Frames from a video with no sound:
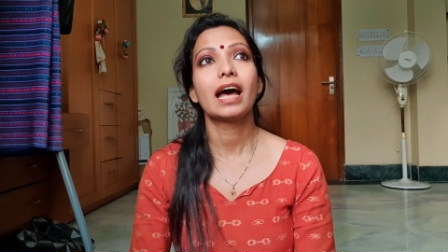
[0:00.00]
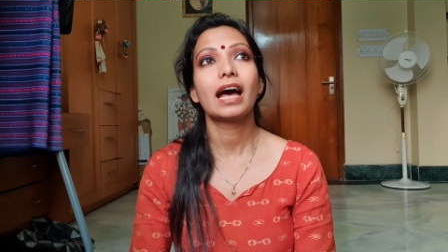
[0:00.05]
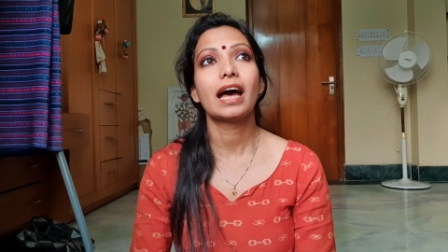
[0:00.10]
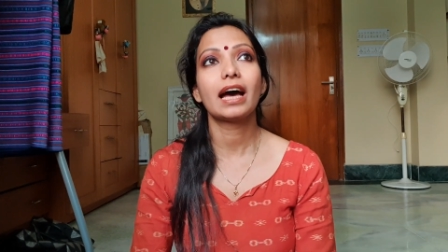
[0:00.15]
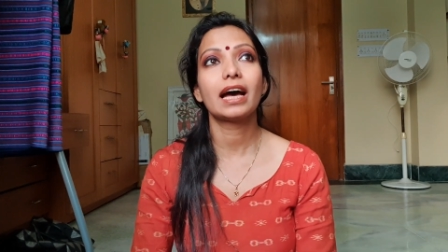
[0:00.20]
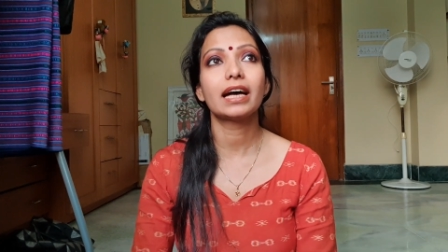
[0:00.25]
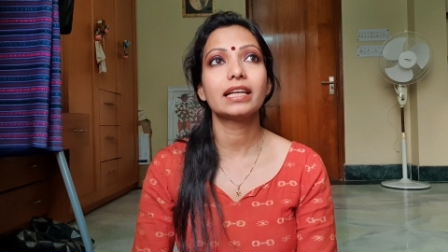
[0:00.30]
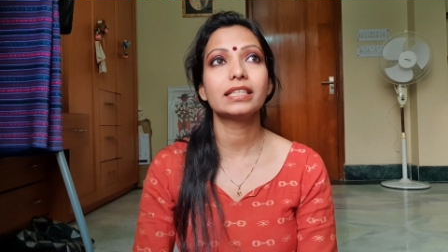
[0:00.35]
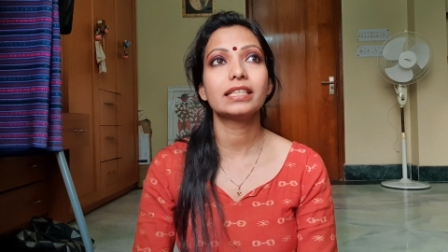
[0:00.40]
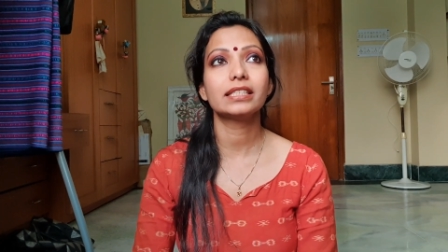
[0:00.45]

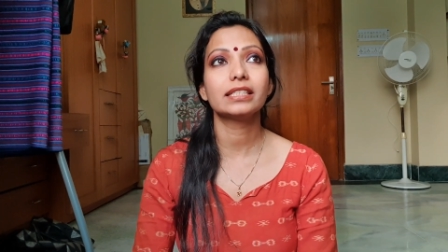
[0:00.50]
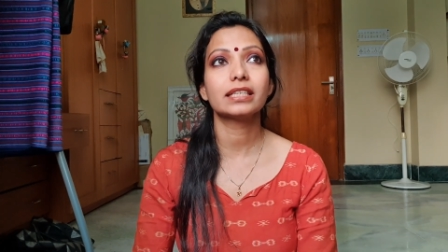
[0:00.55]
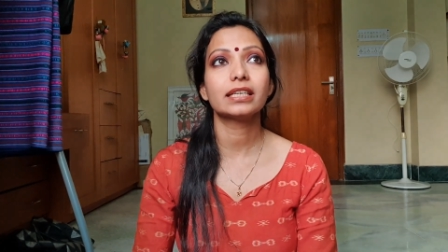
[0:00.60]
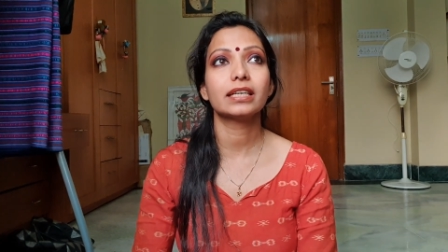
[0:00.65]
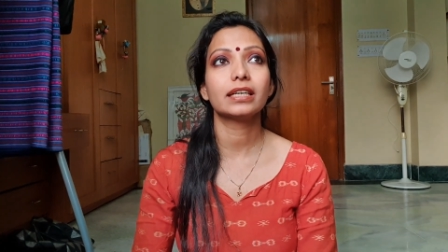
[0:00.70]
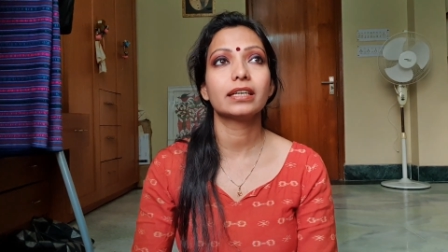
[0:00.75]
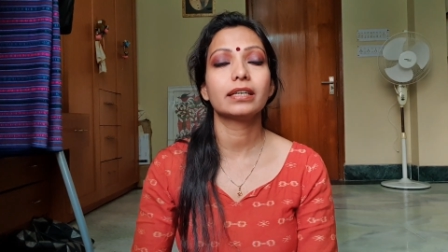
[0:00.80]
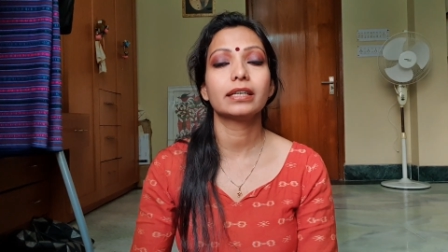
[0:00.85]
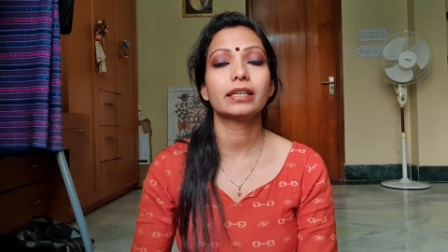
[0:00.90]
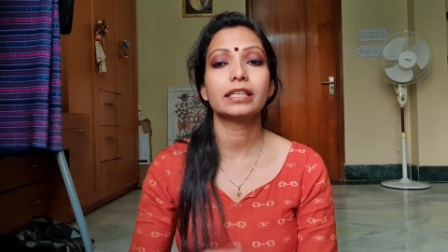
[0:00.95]
and
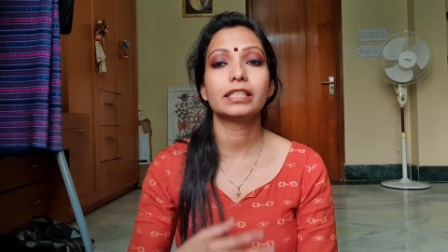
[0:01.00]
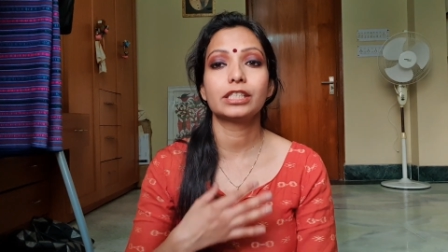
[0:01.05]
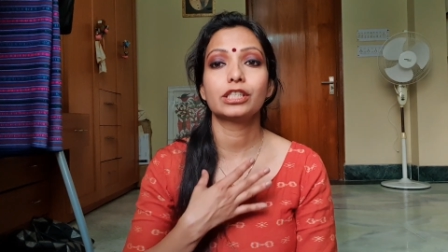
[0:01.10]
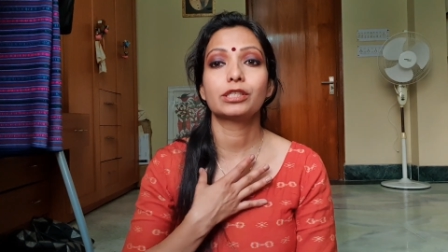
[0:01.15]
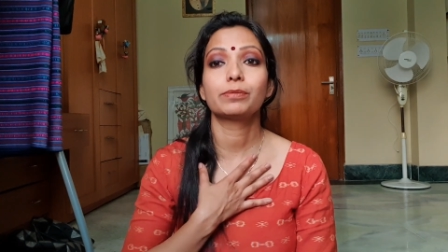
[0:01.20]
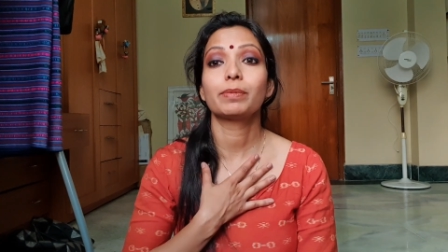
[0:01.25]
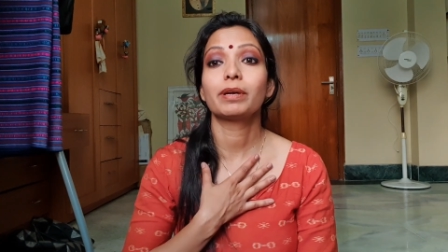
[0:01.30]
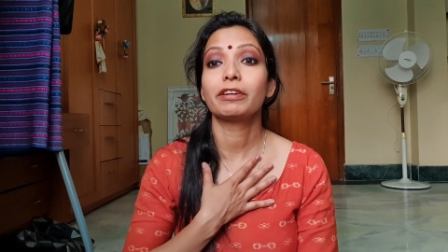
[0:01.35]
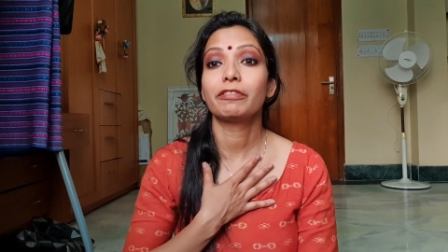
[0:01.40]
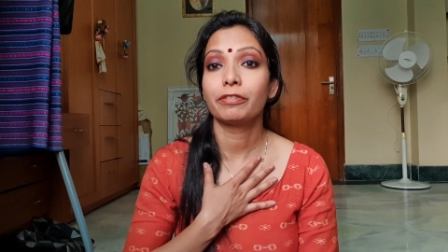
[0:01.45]
it is
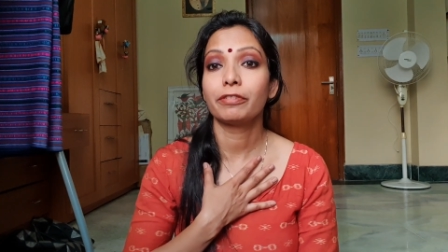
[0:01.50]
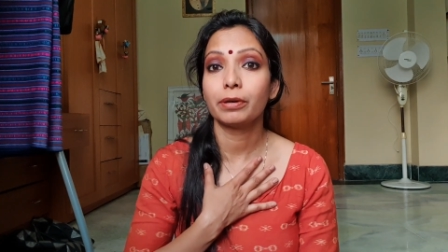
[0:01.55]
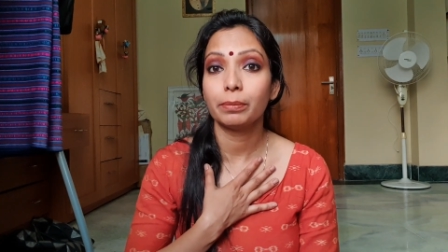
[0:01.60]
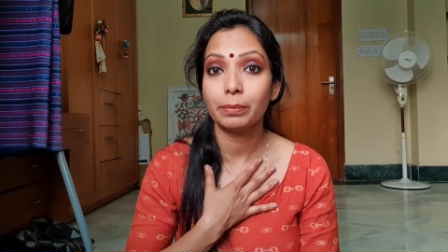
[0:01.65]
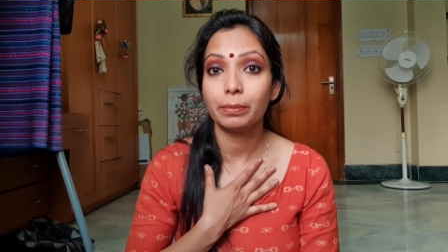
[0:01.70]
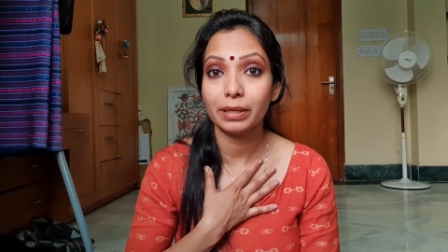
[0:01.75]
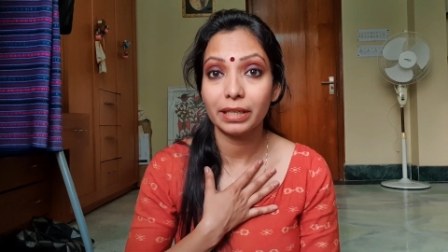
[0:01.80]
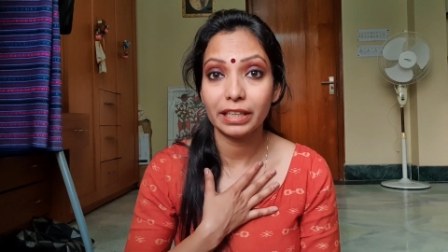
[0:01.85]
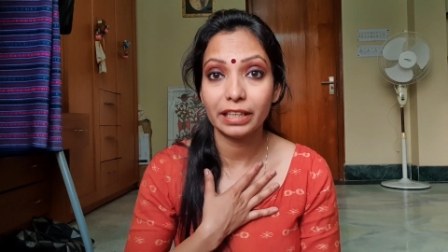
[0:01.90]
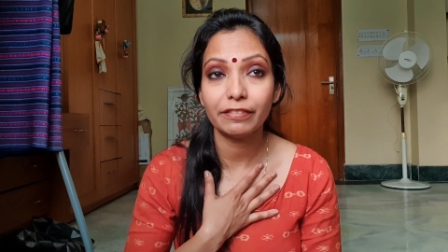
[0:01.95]
my firm
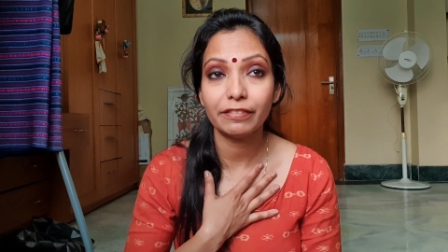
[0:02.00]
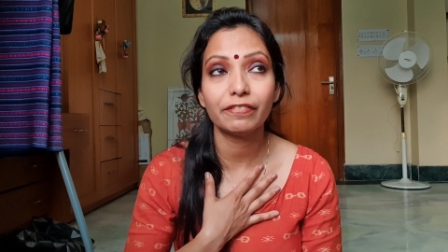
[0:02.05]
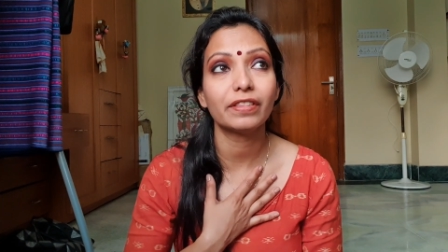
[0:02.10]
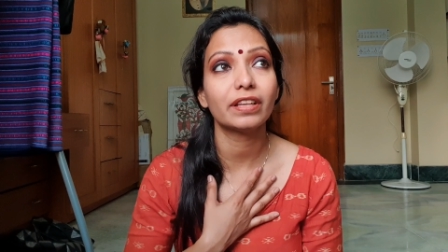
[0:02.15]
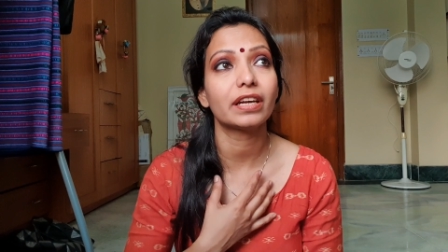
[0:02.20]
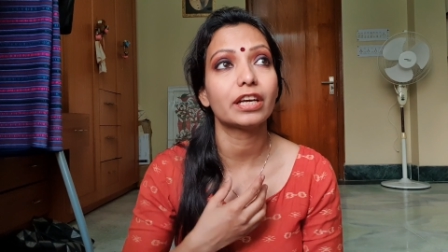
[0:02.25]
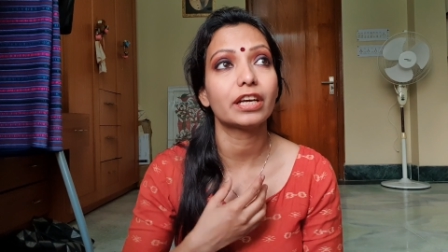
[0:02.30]
belief that